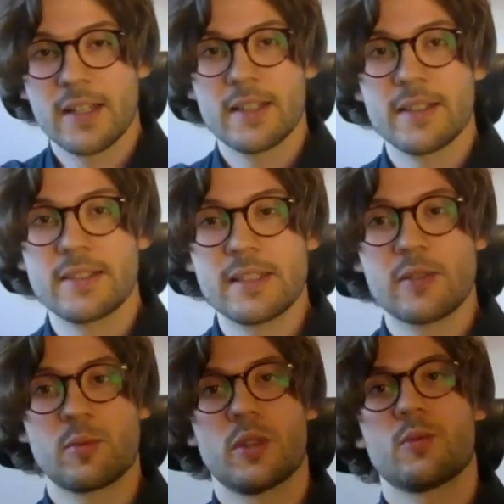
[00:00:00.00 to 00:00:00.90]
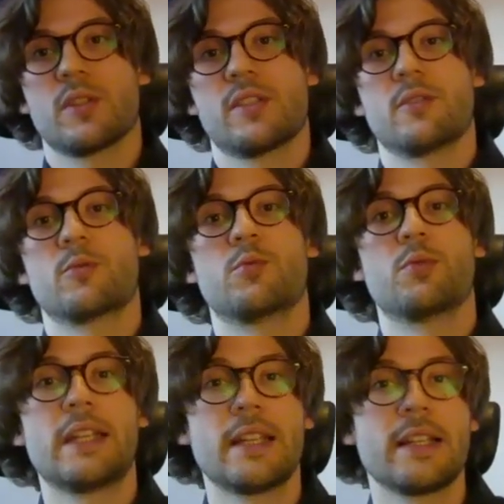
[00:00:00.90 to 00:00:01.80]
This one was a
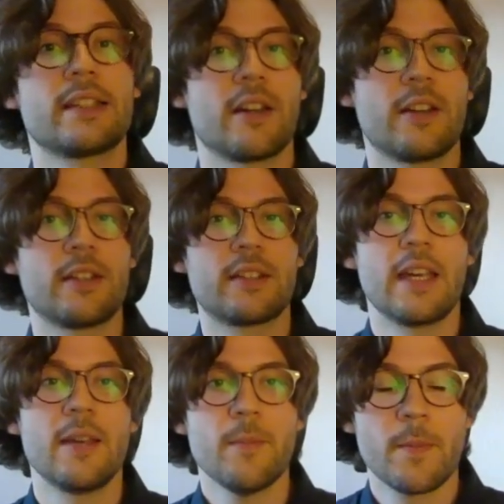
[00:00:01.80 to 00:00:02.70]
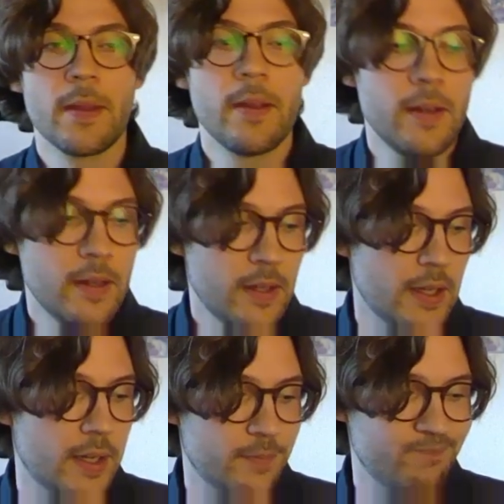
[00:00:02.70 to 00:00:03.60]
really tight game.
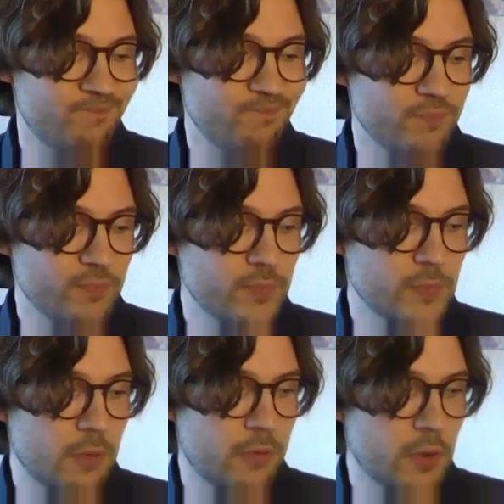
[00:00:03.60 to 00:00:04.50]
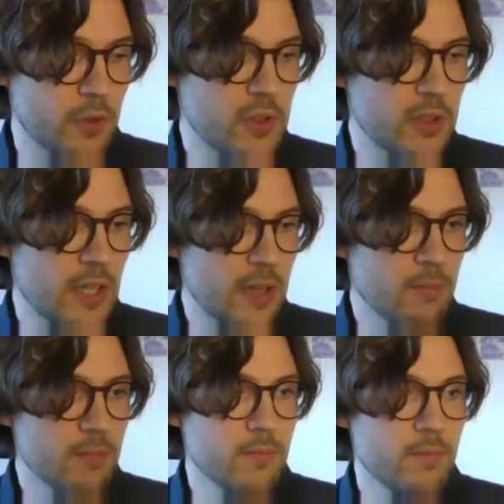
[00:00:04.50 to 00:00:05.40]
The first
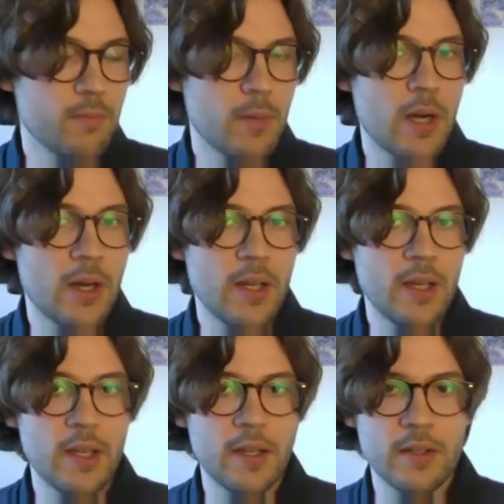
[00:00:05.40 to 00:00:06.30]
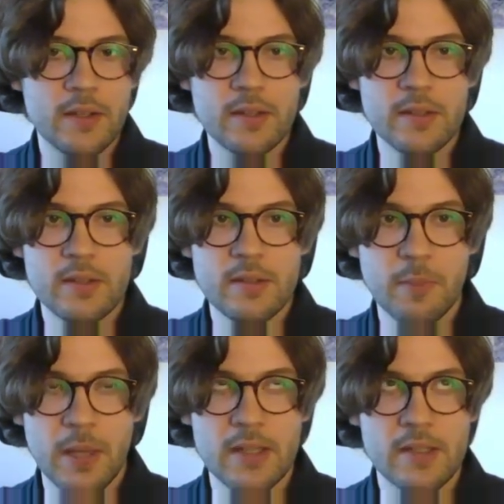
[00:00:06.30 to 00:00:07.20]
game, my
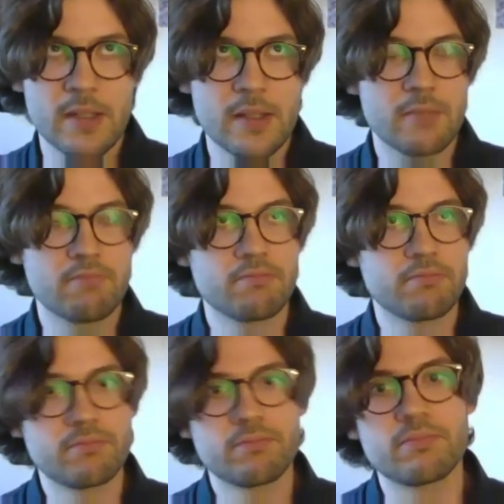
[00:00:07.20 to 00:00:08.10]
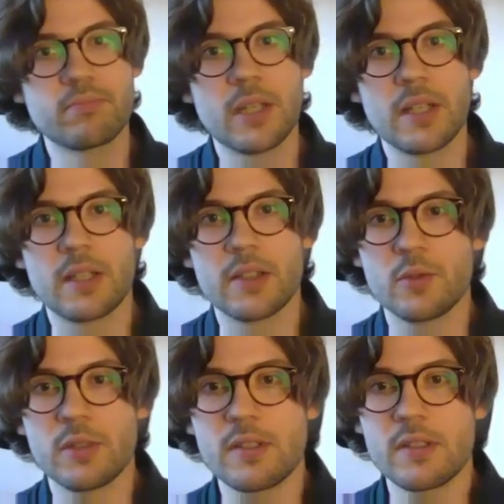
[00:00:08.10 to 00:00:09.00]
space
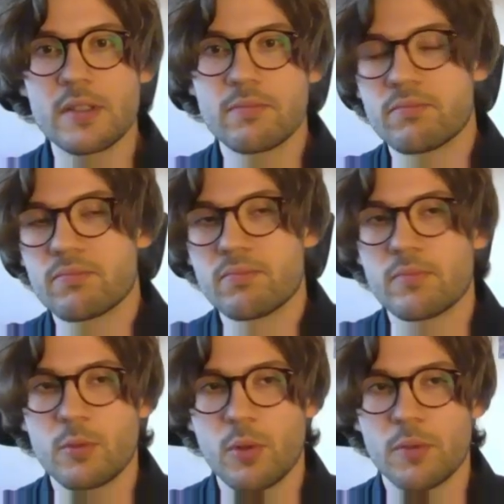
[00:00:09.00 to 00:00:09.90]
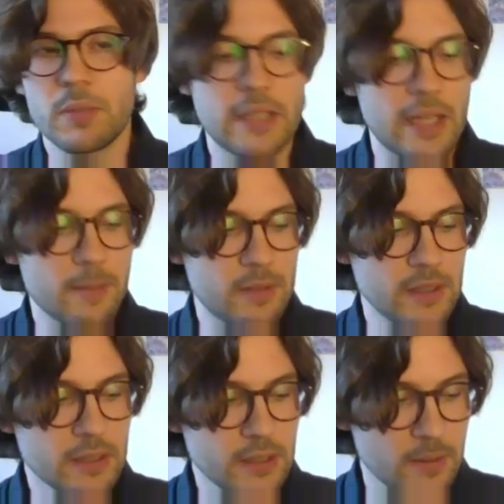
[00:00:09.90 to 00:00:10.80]
units won me the game, I
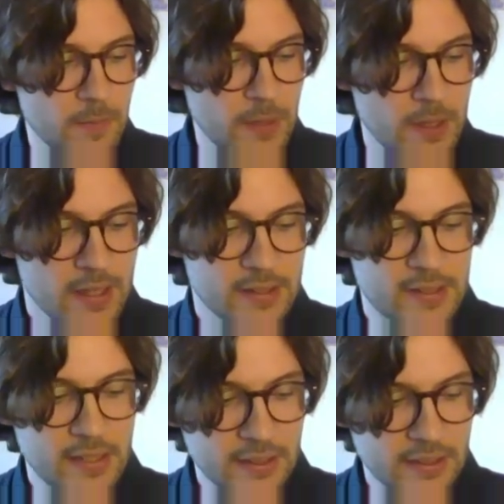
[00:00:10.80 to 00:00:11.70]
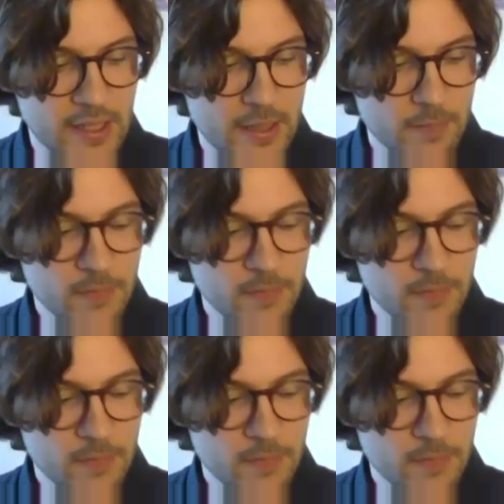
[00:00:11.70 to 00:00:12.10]
think. The second game,